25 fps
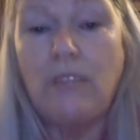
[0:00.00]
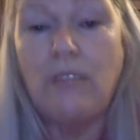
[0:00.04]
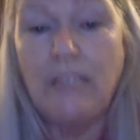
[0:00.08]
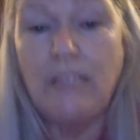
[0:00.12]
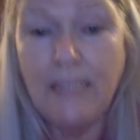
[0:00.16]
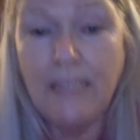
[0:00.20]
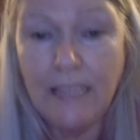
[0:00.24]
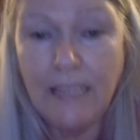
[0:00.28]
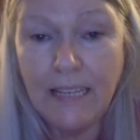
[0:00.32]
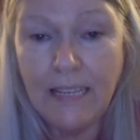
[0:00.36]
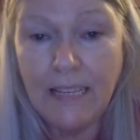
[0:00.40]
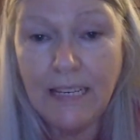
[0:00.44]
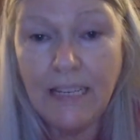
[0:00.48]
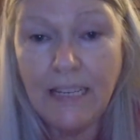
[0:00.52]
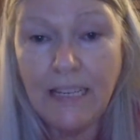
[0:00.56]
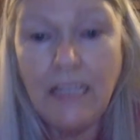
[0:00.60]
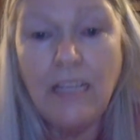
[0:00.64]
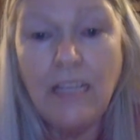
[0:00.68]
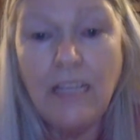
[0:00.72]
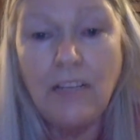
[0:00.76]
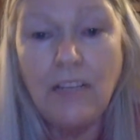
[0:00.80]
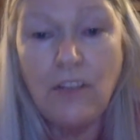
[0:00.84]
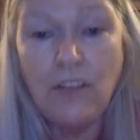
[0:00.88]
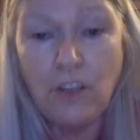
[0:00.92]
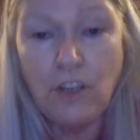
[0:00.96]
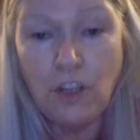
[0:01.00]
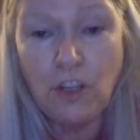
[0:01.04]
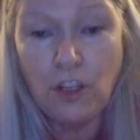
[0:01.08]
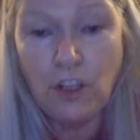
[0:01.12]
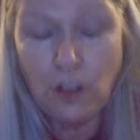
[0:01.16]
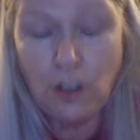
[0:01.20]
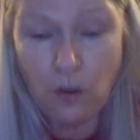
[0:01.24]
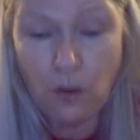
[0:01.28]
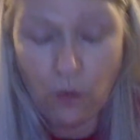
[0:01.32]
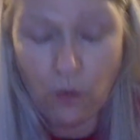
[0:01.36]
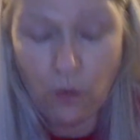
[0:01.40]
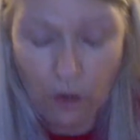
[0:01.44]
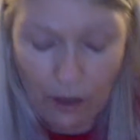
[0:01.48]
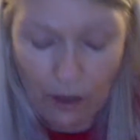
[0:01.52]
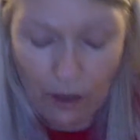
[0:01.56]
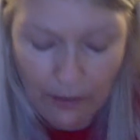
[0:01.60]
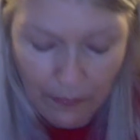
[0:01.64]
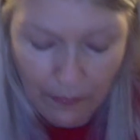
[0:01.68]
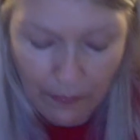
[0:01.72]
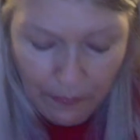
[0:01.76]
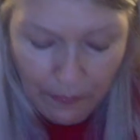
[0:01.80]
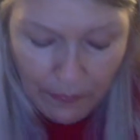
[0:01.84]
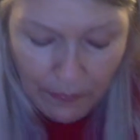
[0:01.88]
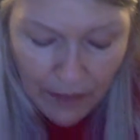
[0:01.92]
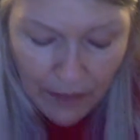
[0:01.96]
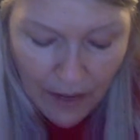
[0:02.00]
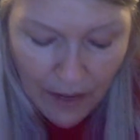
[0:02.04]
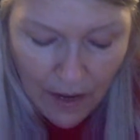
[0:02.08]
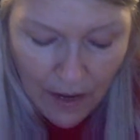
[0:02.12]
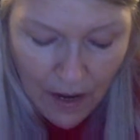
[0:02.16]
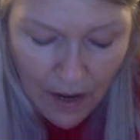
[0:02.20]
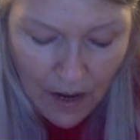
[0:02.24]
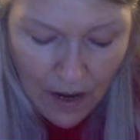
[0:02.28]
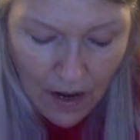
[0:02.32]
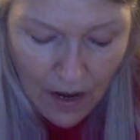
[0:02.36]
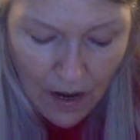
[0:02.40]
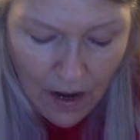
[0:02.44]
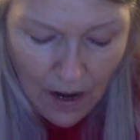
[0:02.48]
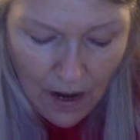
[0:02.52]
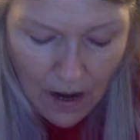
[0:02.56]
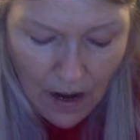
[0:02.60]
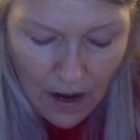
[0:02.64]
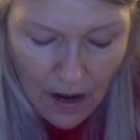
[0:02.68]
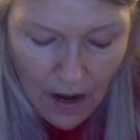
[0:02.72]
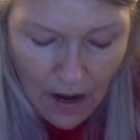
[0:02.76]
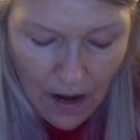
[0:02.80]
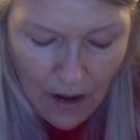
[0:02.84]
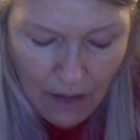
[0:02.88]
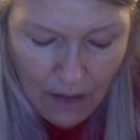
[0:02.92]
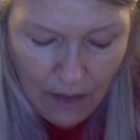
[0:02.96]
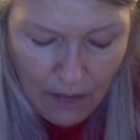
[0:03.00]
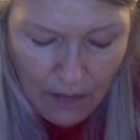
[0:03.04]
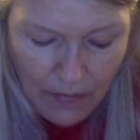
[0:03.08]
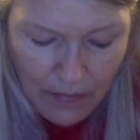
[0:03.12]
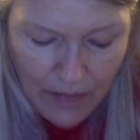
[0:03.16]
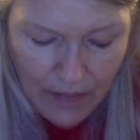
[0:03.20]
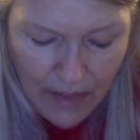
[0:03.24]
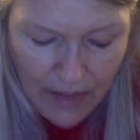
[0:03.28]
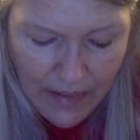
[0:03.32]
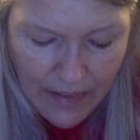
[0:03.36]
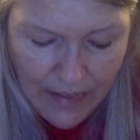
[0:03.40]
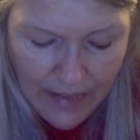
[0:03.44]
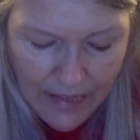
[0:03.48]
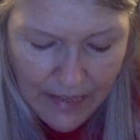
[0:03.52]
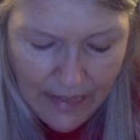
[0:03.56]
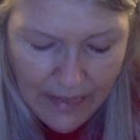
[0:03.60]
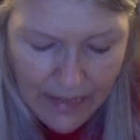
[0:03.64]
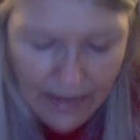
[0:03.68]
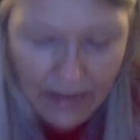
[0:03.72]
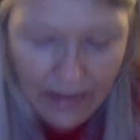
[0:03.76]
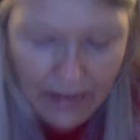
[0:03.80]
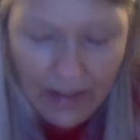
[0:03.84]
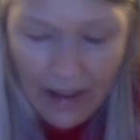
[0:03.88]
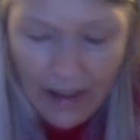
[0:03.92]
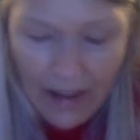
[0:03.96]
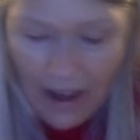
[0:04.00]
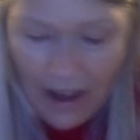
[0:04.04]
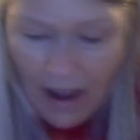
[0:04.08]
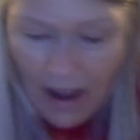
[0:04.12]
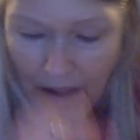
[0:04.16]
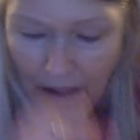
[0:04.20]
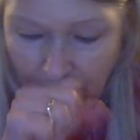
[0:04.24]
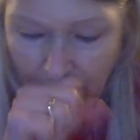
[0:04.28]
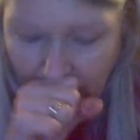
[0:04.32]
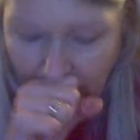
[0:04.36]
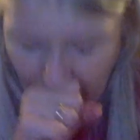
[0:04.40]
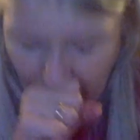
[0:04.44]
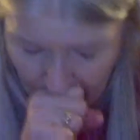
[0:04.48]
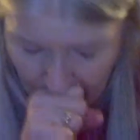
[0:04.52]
the Disney store. They still have,